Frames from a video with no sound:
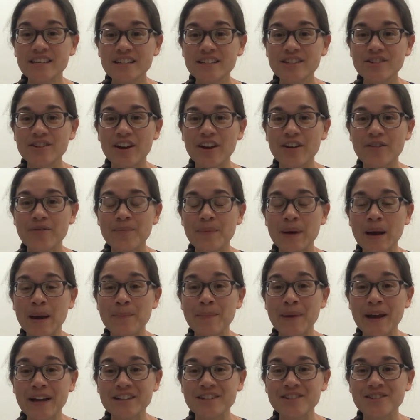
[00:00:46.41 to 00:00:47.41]
So I have my
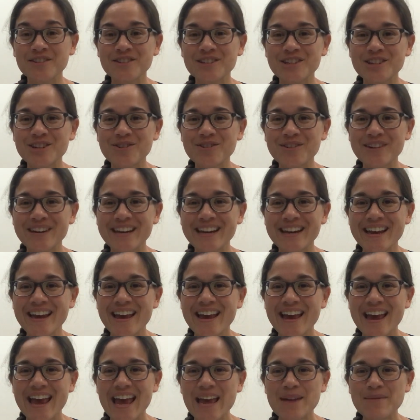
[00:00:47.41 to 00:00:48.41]
bachelor's degree
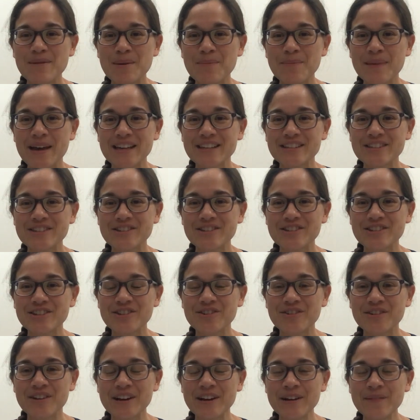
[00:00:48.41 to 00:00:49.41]
and my master's
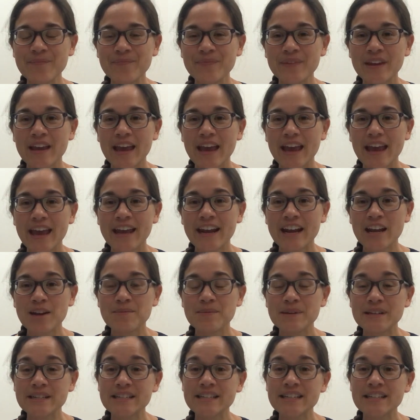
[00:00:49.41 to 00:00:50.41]
degree, and I've
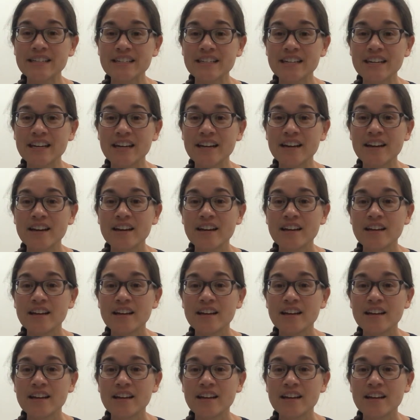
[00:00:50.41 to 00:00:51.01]
been teaching